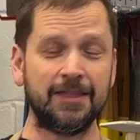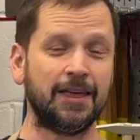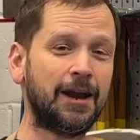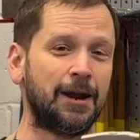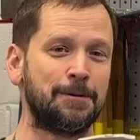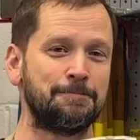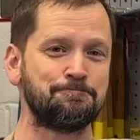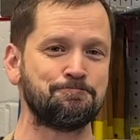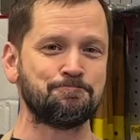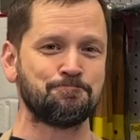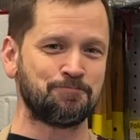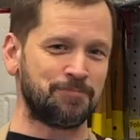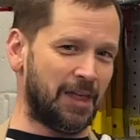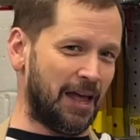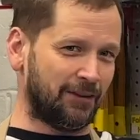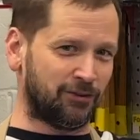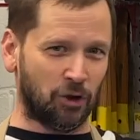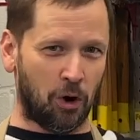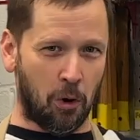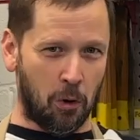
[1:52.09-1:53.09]

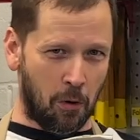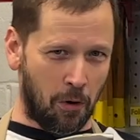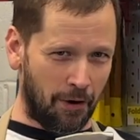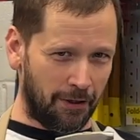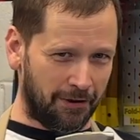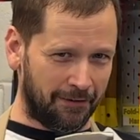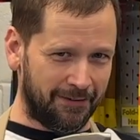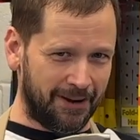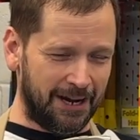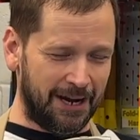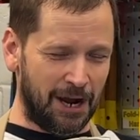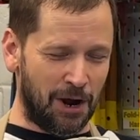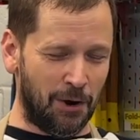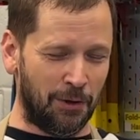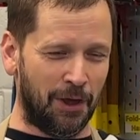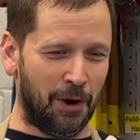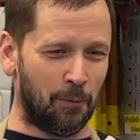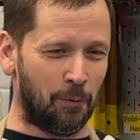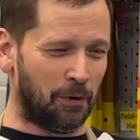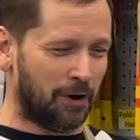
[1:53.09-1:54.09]
That's a whole other video
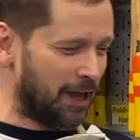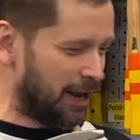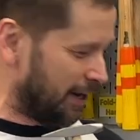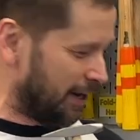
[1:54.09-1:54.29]
that we'll get